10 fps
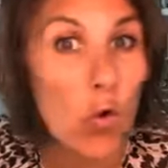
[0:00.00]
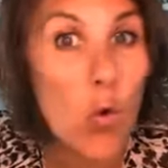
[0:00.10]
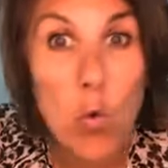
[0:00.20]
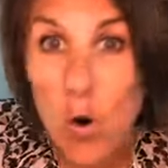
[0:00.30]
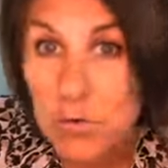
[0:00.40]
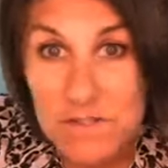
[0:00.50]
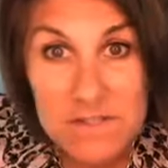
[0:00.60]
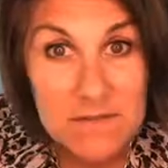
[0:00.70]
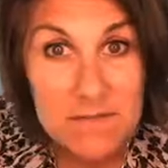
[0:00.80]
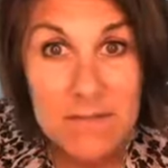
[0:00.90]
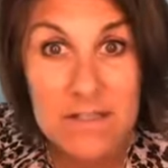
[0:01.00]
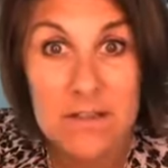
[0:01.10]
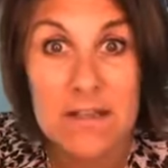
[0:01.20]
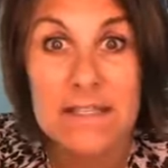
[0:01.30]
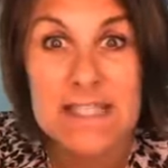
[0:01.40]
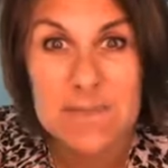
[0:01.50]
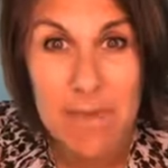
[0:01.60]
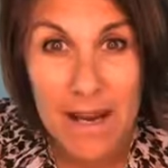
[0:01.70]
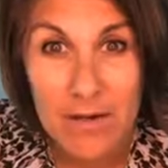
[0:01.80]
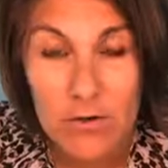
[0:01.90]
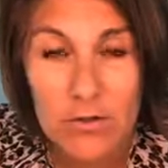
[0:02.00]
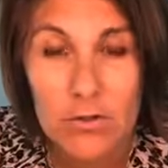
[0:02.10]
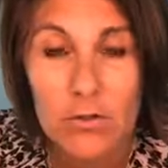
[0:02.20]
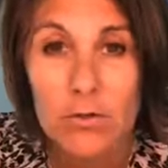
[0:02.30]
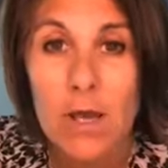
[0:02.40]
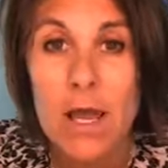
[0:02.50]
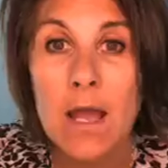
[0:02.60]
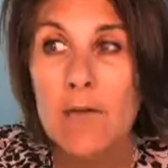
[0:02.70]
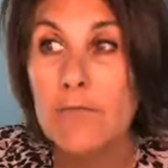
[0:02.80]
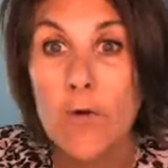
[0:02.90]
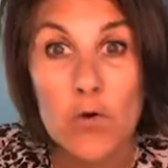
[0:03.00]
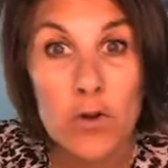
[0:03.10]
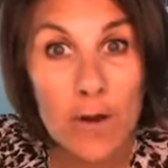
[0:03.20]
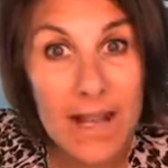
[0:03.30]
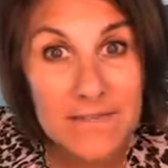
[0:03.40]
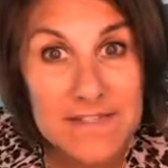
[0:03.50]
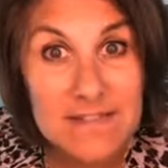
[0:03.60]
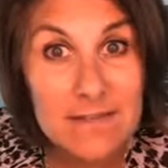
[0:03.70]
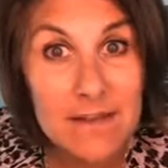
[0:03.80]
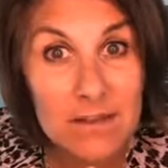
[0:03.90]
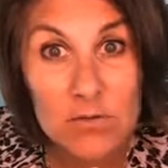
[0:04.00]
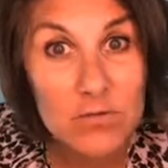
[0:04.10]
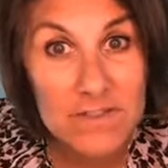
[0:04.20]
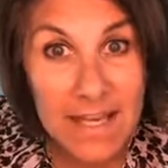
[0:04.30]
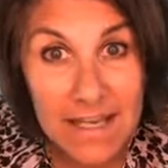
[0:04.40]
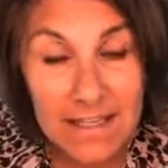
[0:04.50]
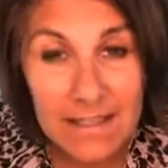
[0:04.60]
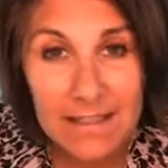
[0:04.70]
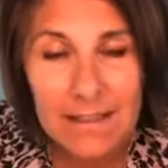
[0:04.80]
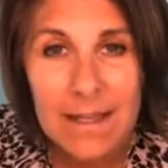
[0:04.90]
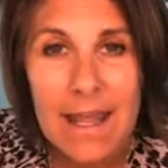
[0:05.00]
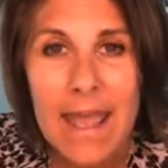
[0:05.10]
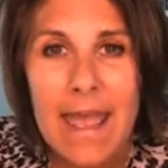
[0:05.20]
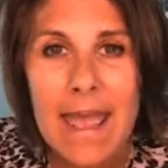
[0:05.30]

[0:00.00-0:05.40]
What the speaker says: quotes that inspire you, photographs that you've taken,